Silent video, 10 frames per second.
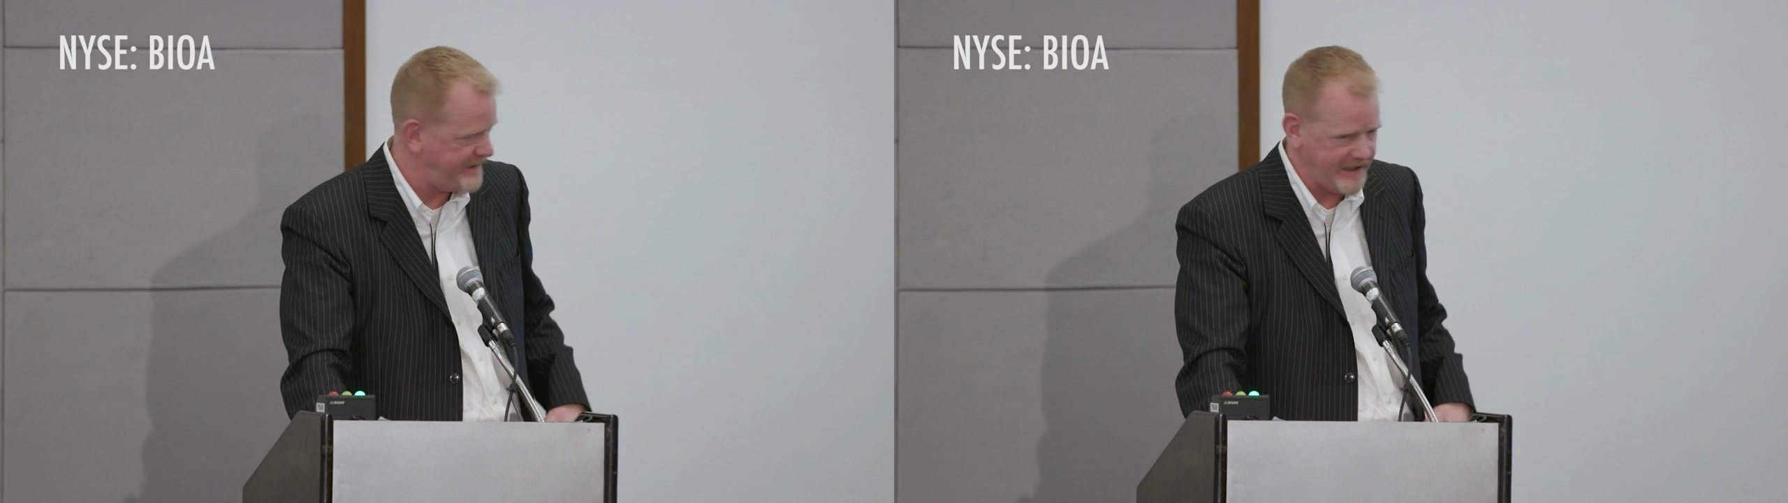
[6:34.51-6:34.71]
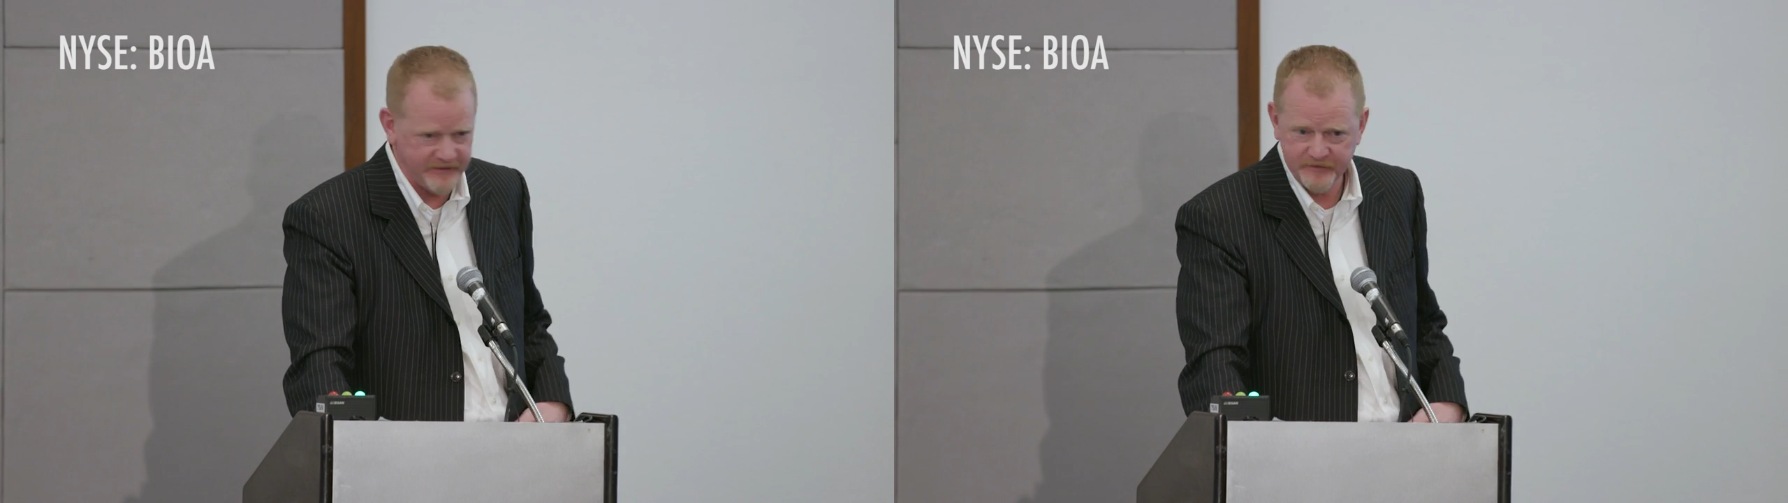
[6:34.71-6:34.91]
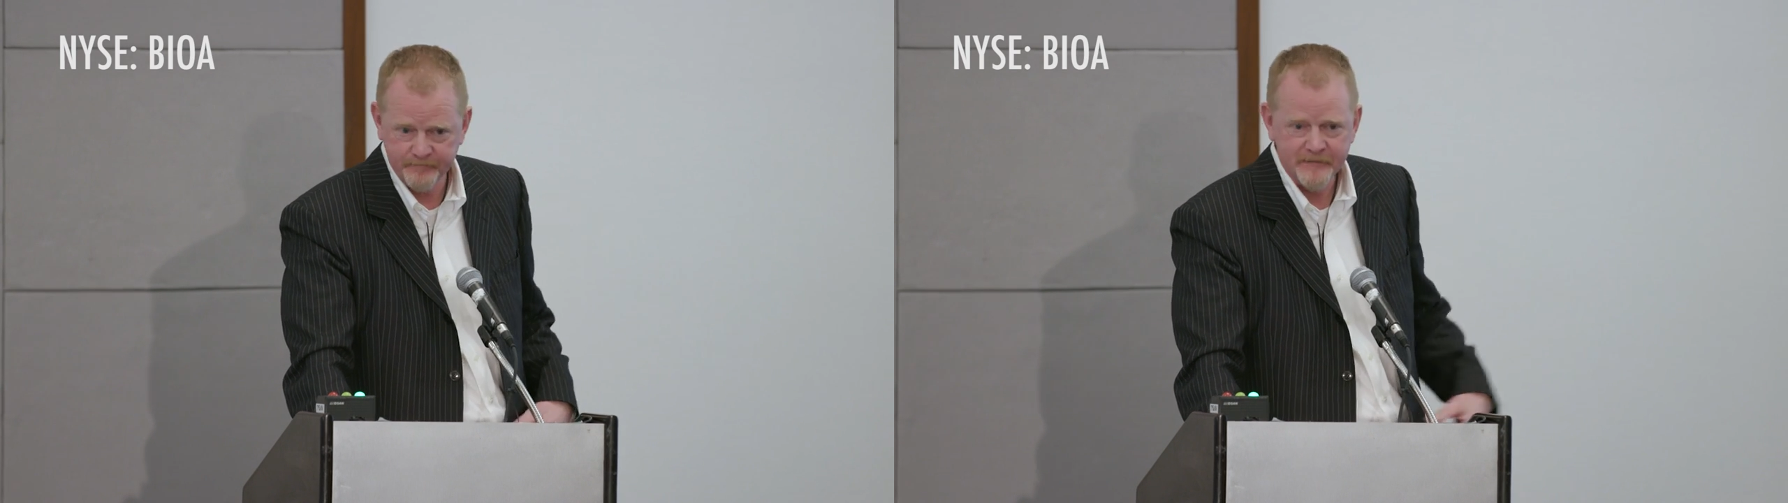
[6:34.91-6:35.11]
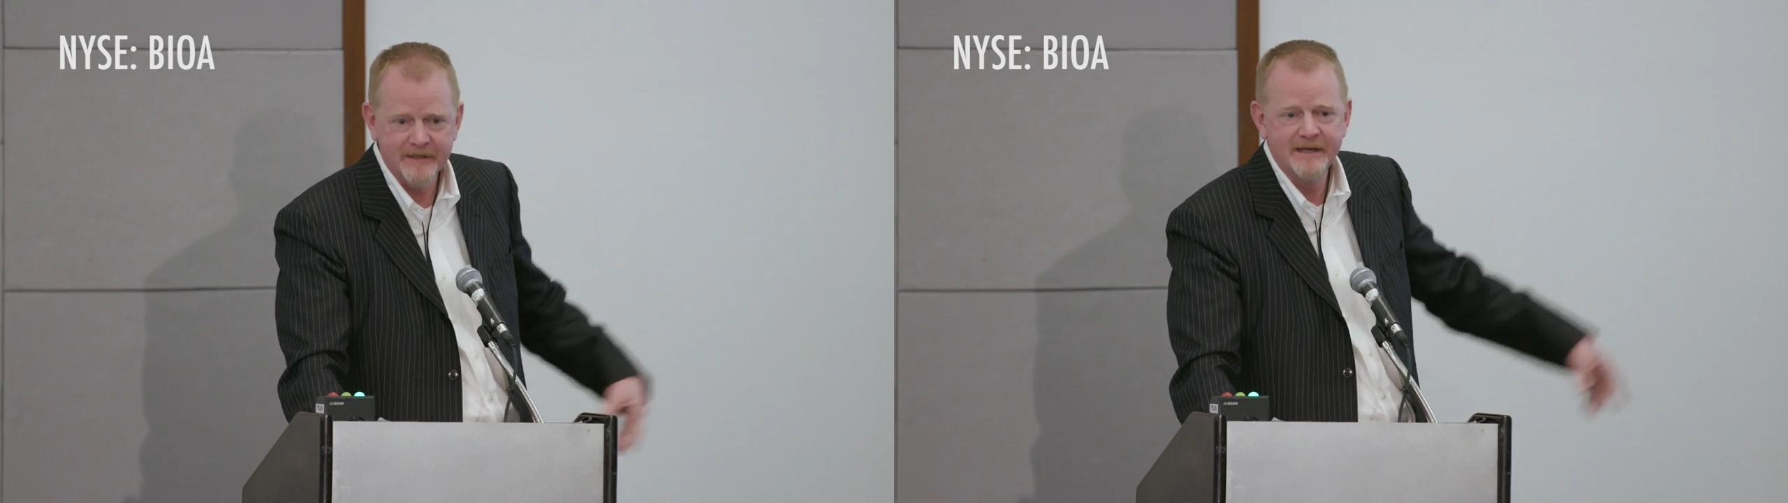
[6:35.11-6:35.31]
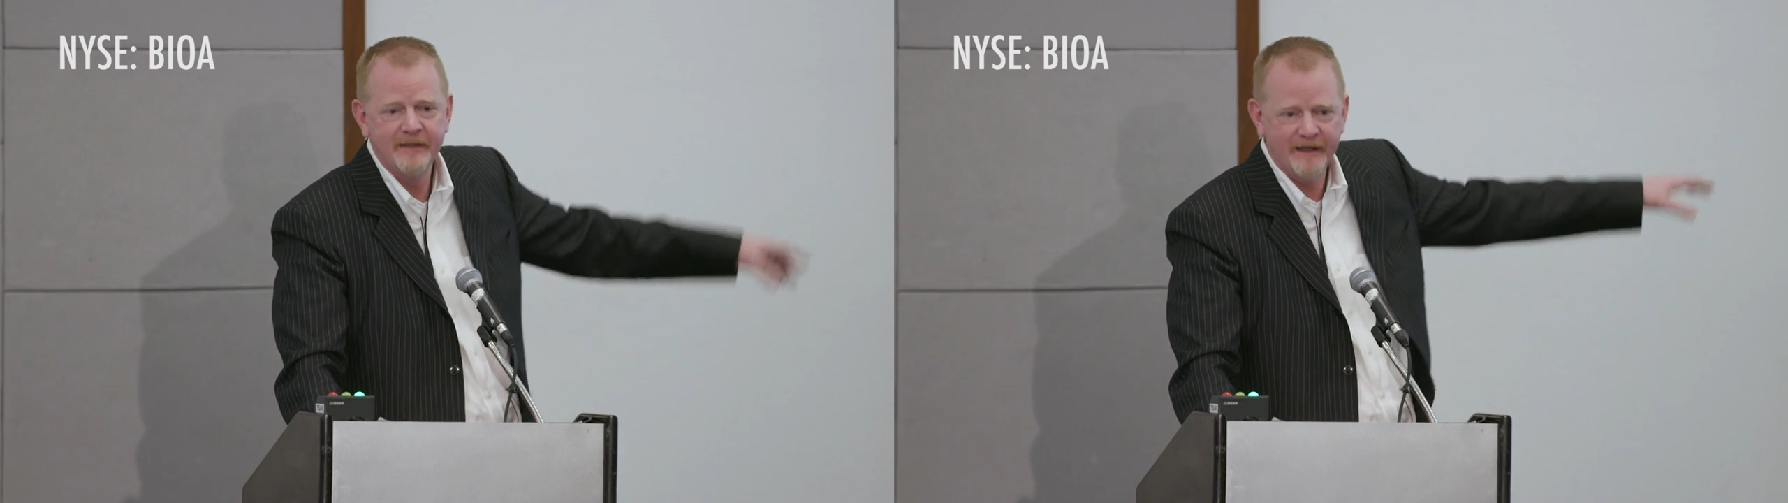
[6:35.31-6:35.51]
pants.
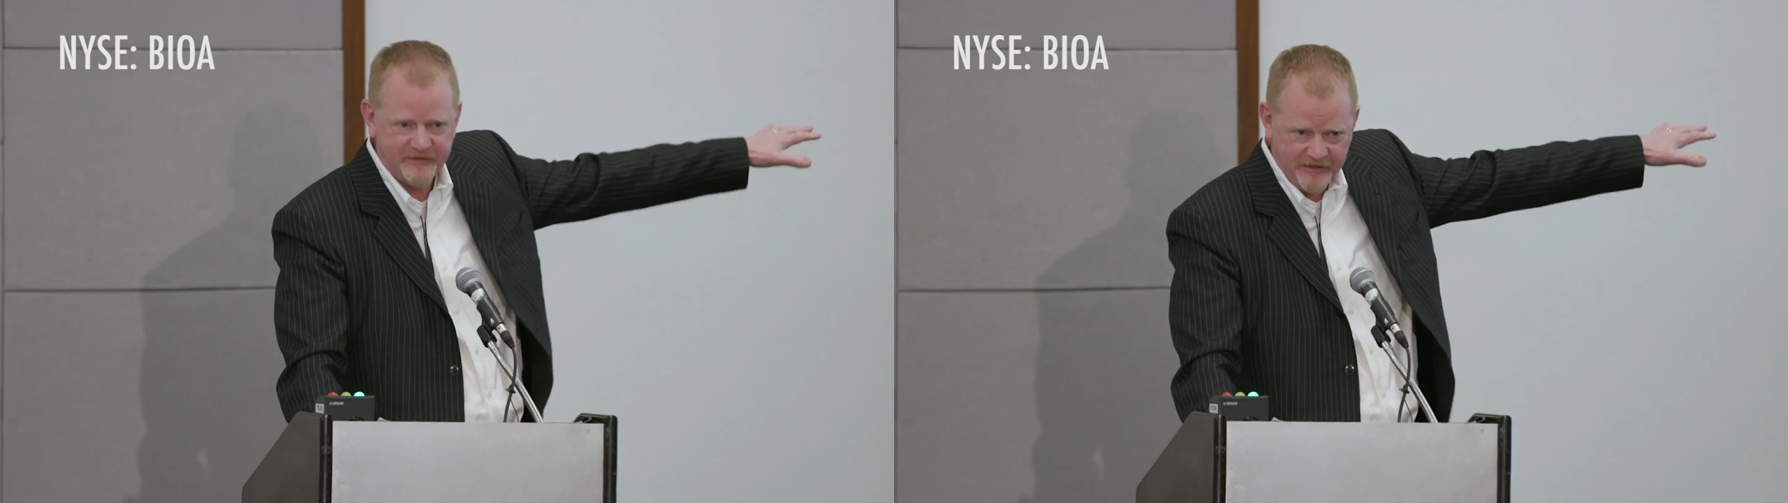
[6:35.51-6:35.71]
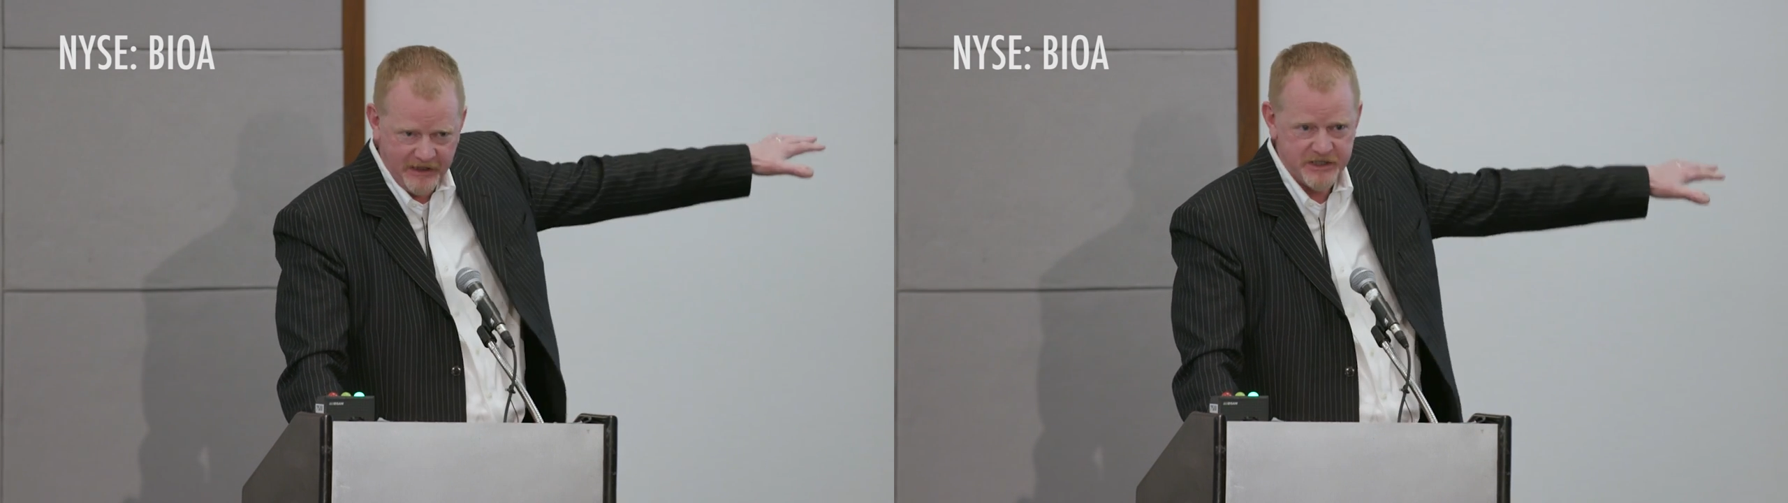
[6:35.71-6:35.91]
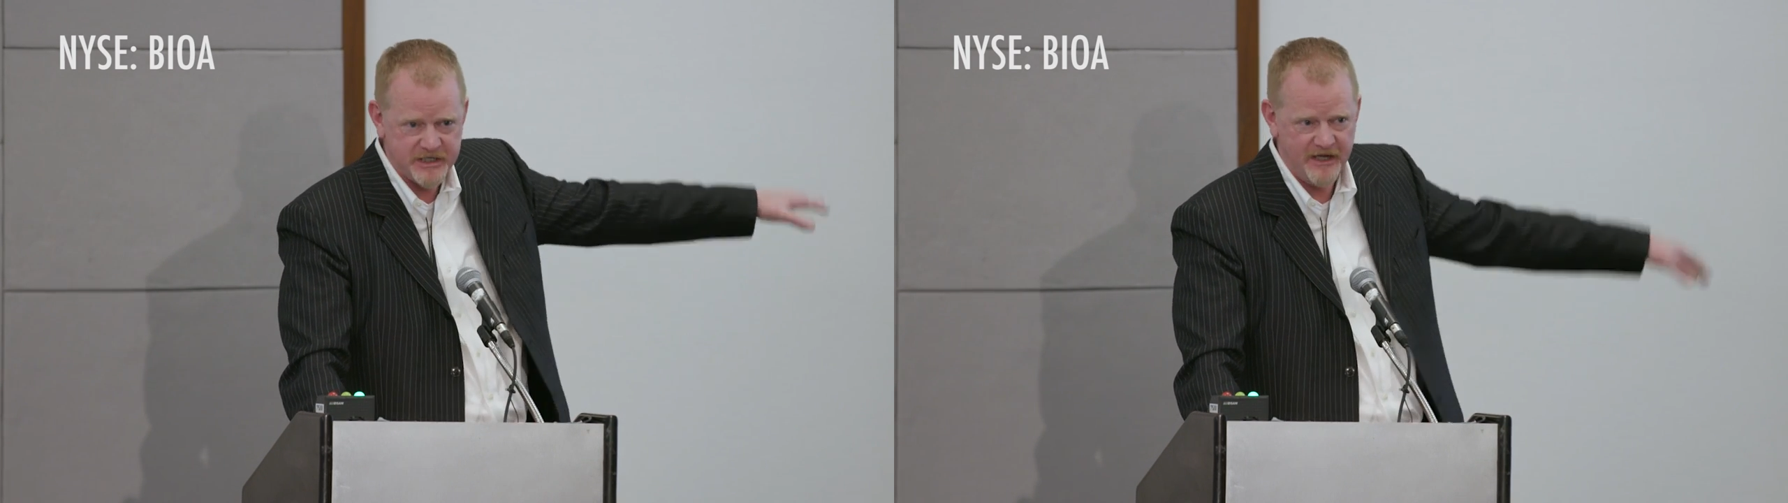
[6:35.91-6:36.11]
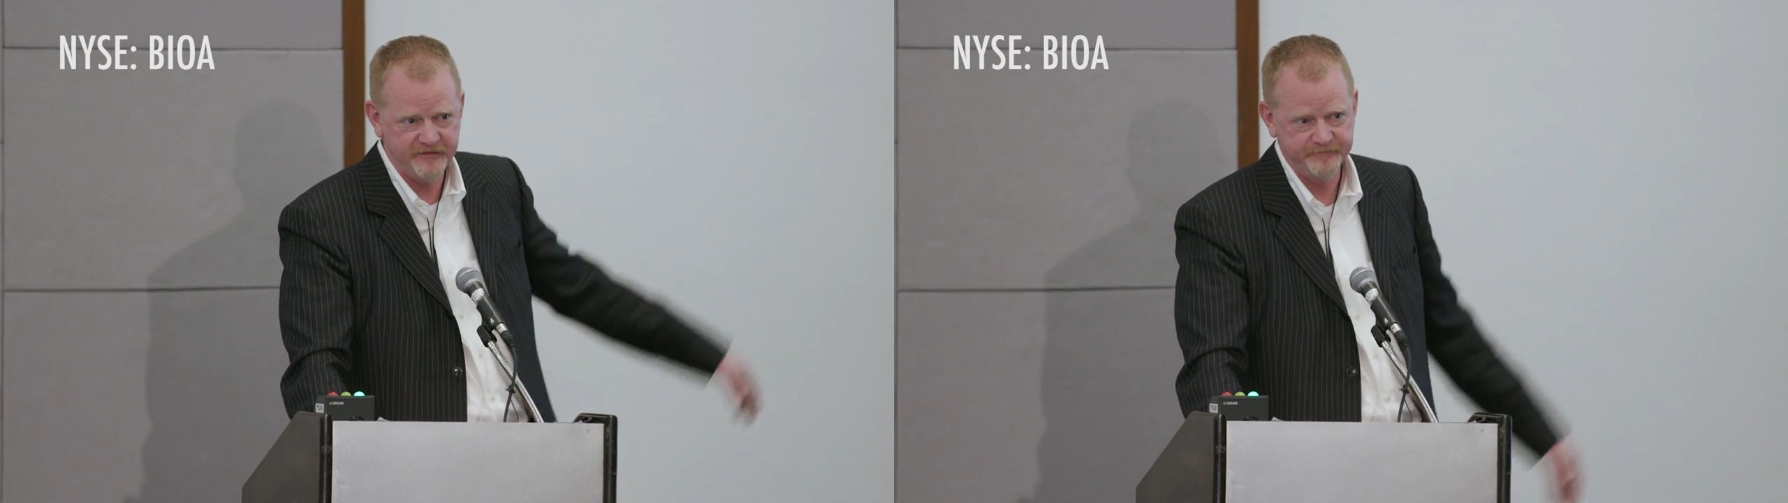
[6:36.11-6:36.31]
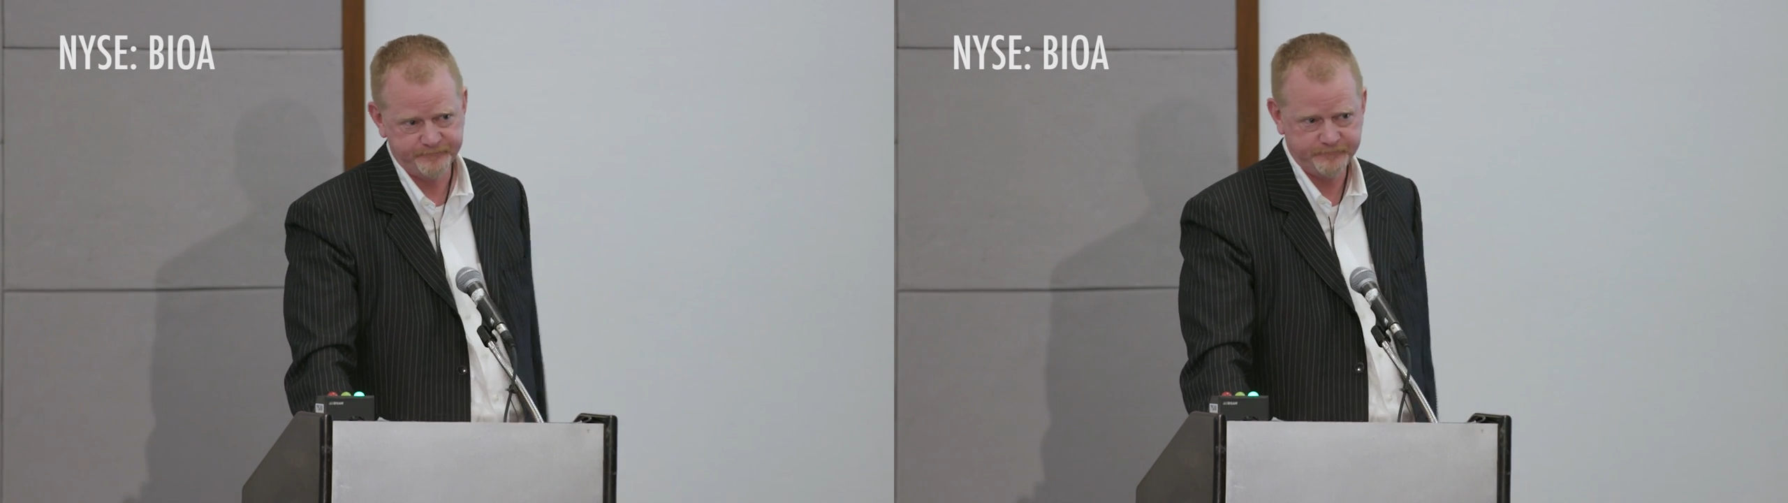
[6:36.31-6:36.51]
That's THF.